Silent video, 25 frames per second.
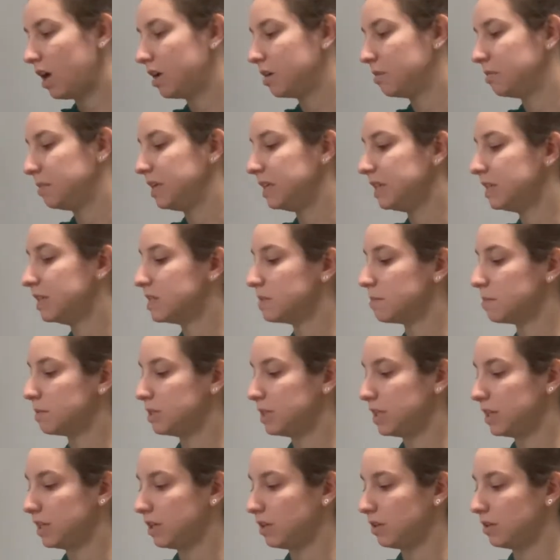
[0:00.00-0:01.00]
In this
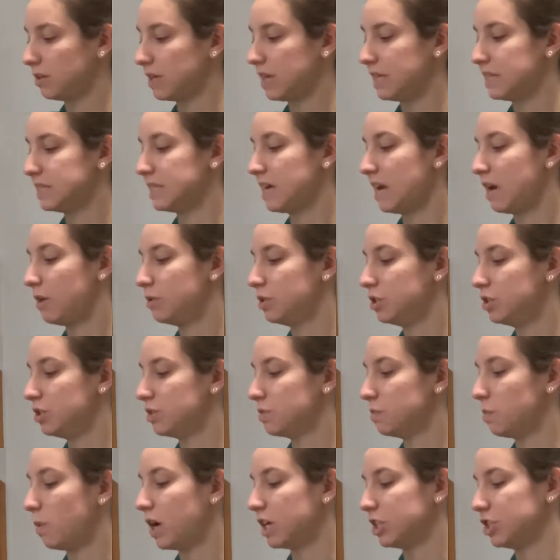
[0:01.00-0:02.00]
particular case, I was
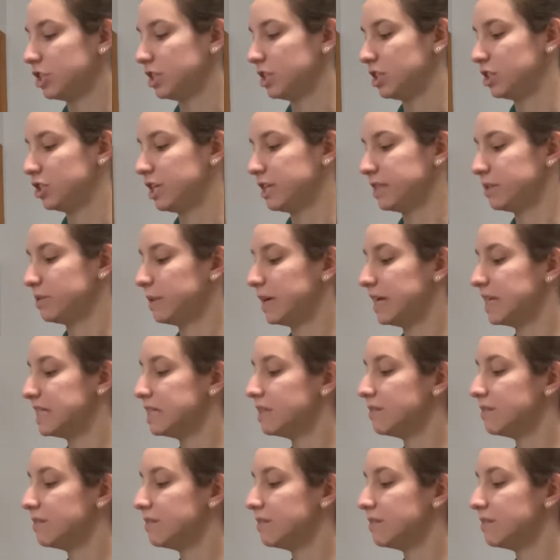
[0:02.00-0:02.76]
just watching the chest rise.